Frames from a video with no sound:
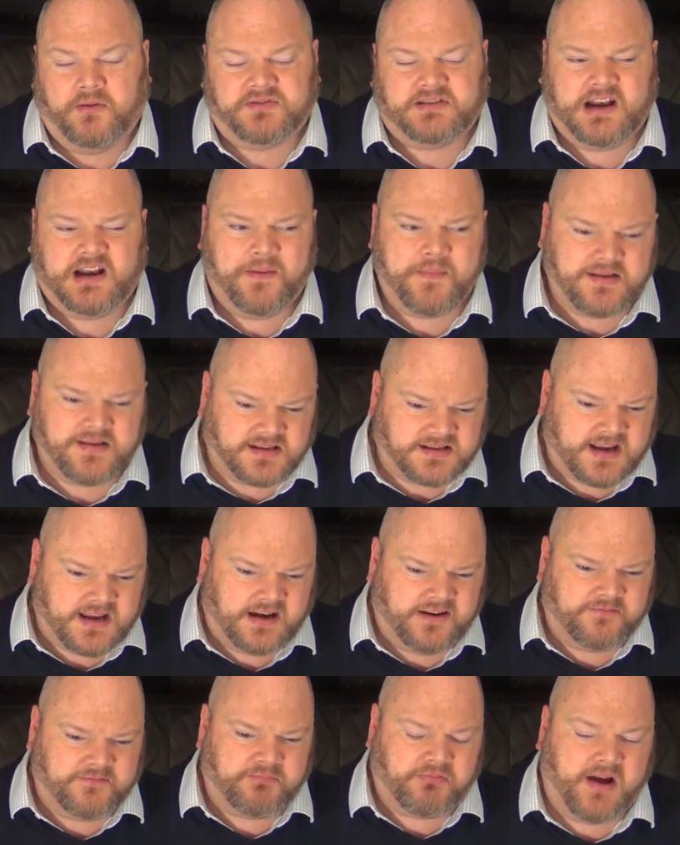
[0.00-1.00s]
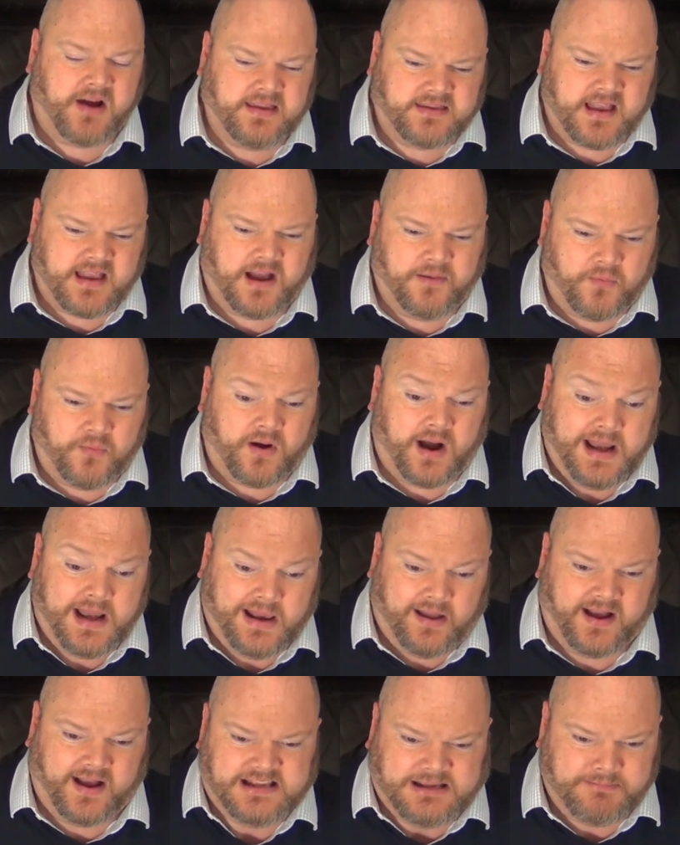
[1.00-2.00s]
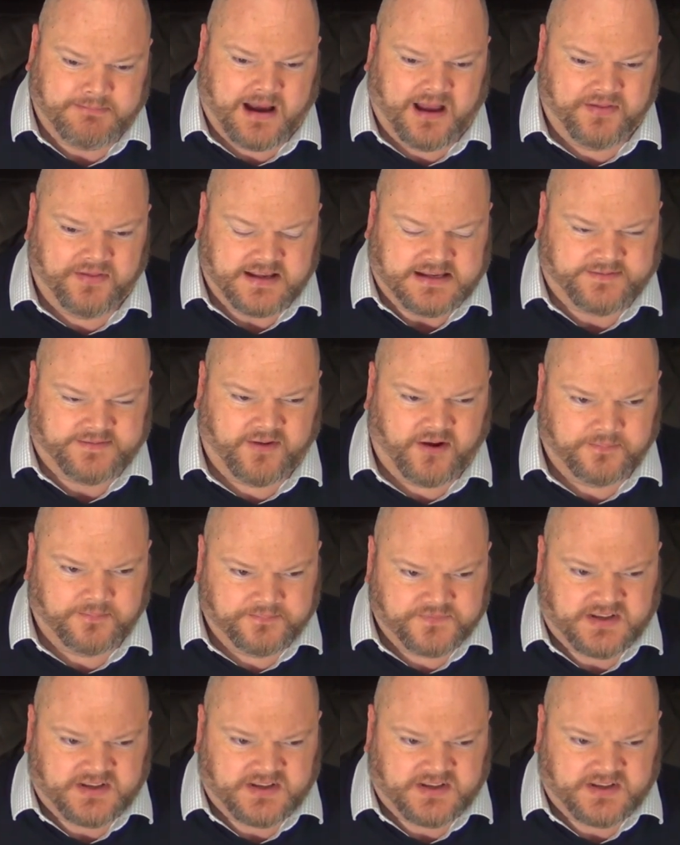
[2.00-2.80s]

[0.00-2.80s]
So let me just kind of break down what I liked about this film.